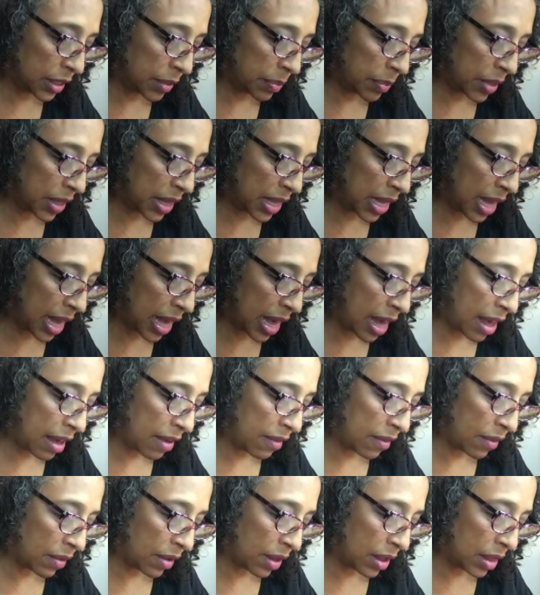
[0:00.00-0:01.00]
but they
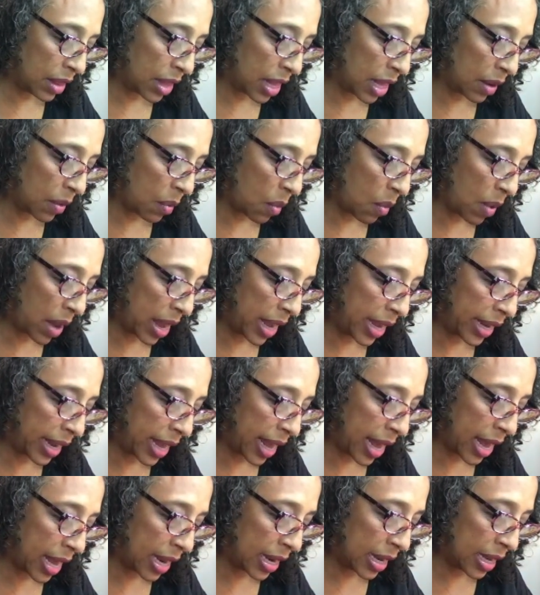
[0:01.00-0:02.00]
have a lot of white
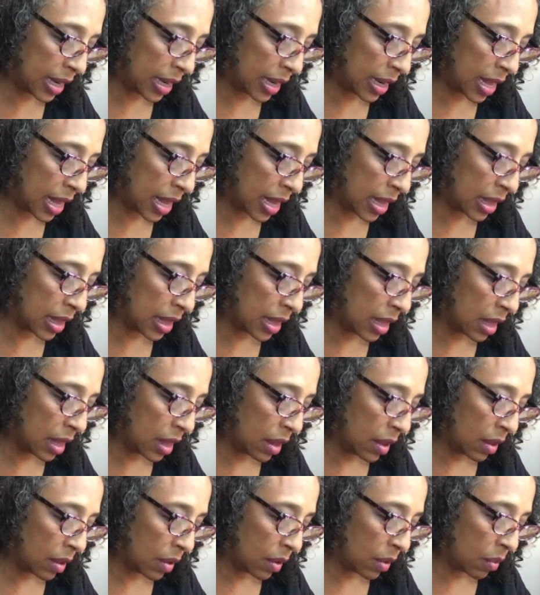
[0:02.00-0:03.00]
added, and
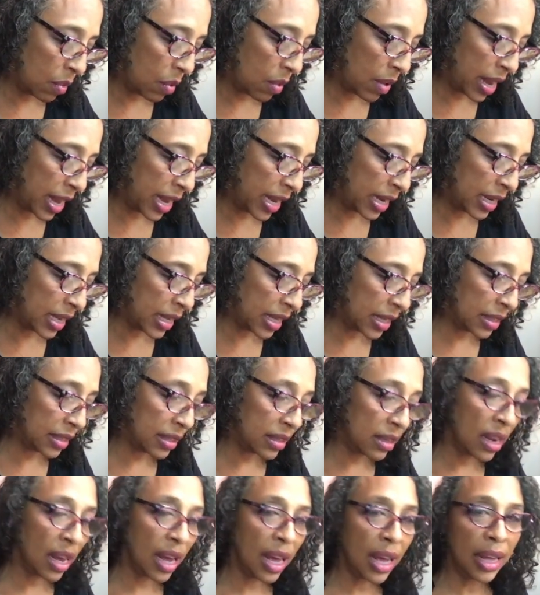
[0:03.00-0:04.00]
white is
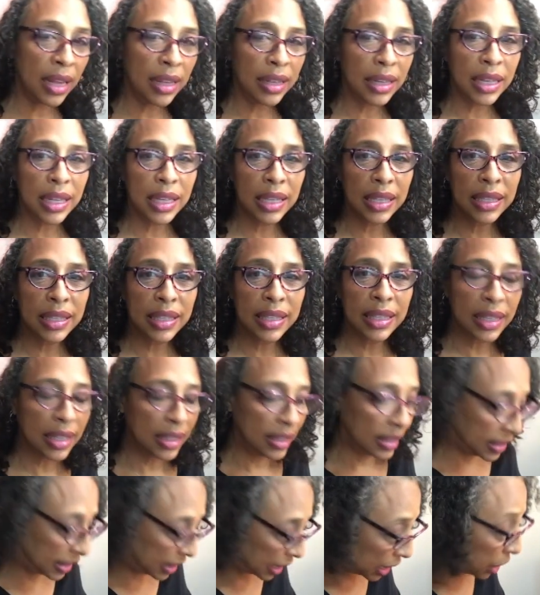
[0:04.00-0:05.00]
not
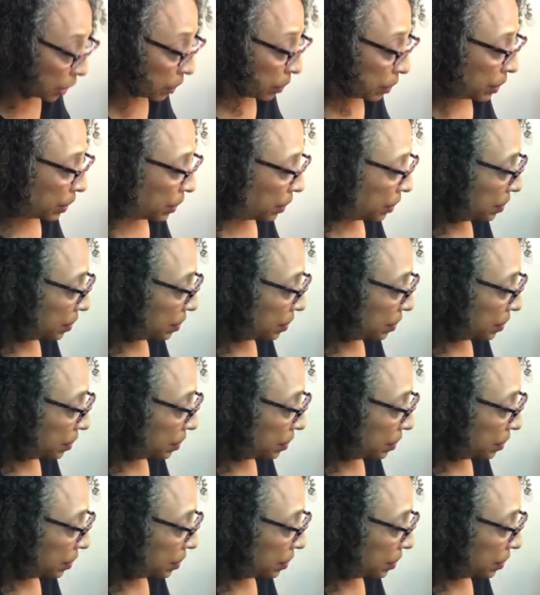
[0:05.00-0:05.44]
see-through.